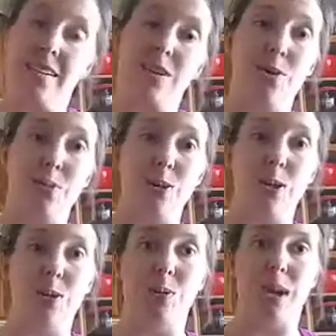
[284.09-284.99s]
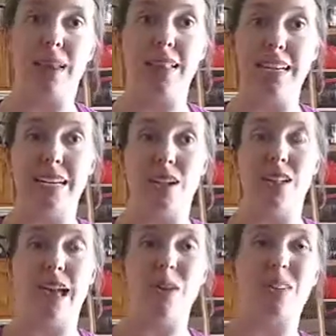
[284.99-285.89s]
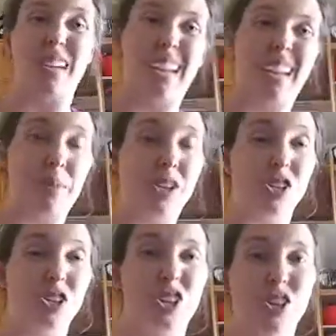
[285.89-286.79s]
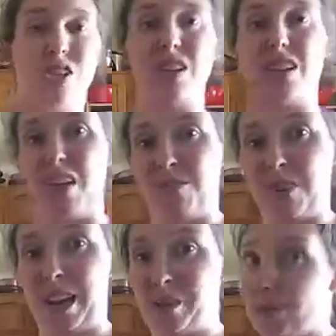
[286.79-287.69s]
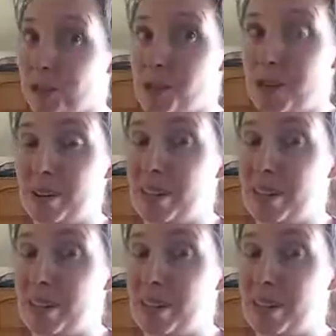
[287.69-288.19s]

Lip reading: go through and clean it all out and make sure to not forget your refrigerator.